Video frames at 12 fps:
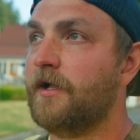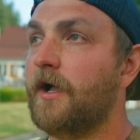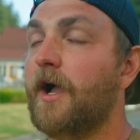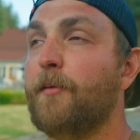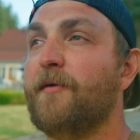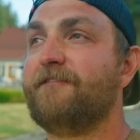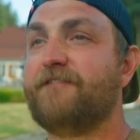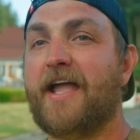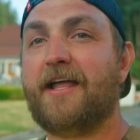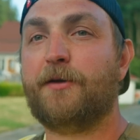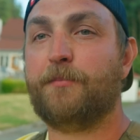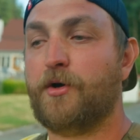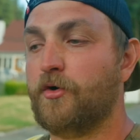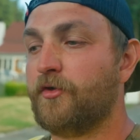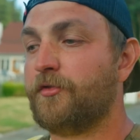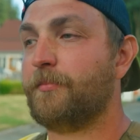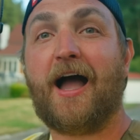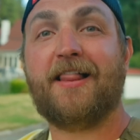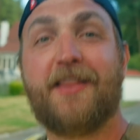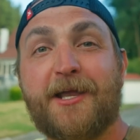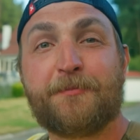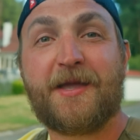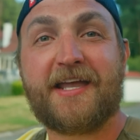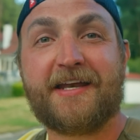I'm a fan of both. I like
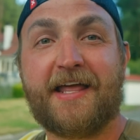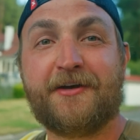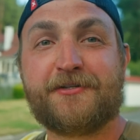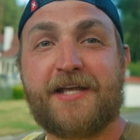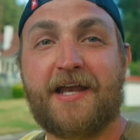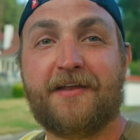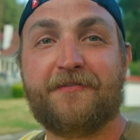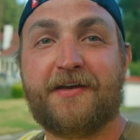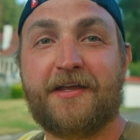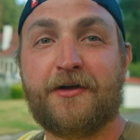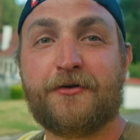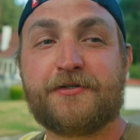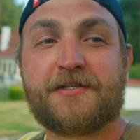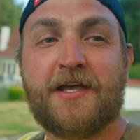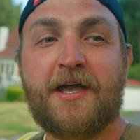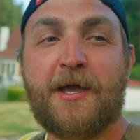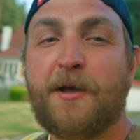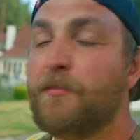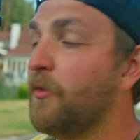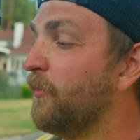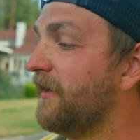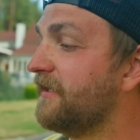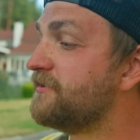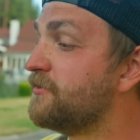making entertaining videos, but
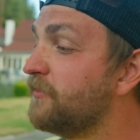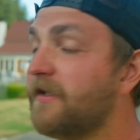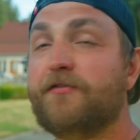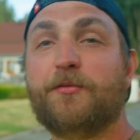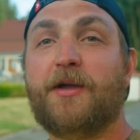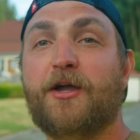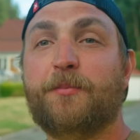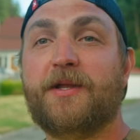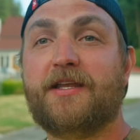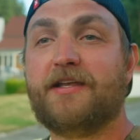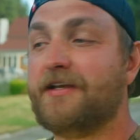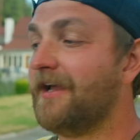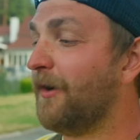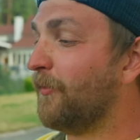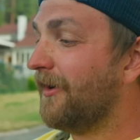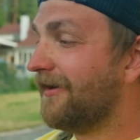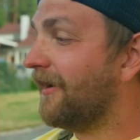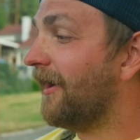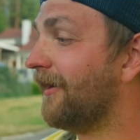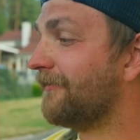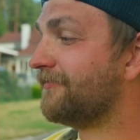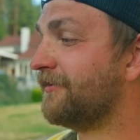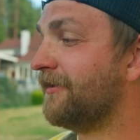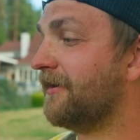when I do give you my opinion, I want to
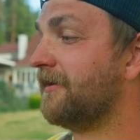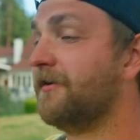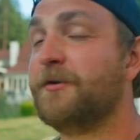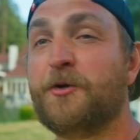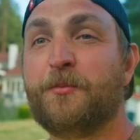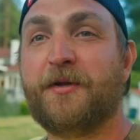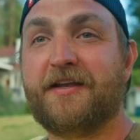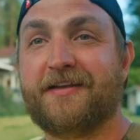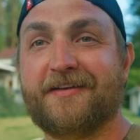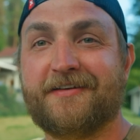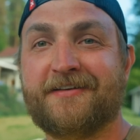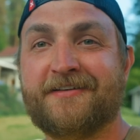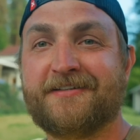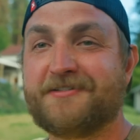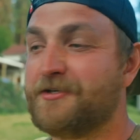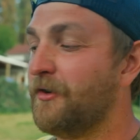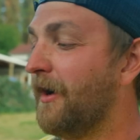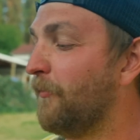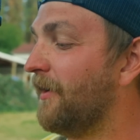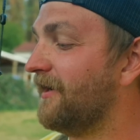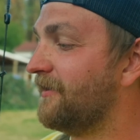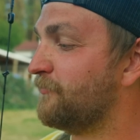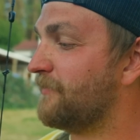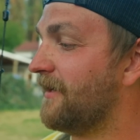offer a good opinion. So I wanted
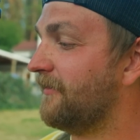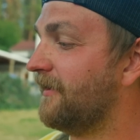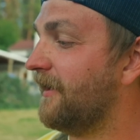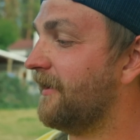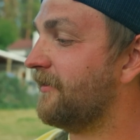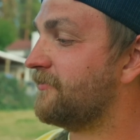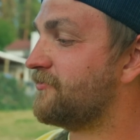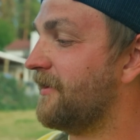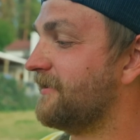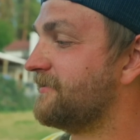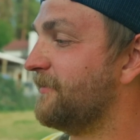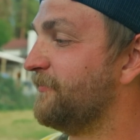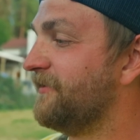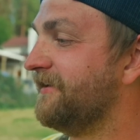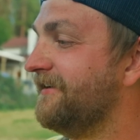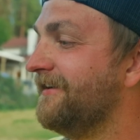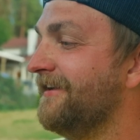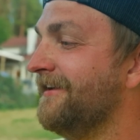to round it out, try something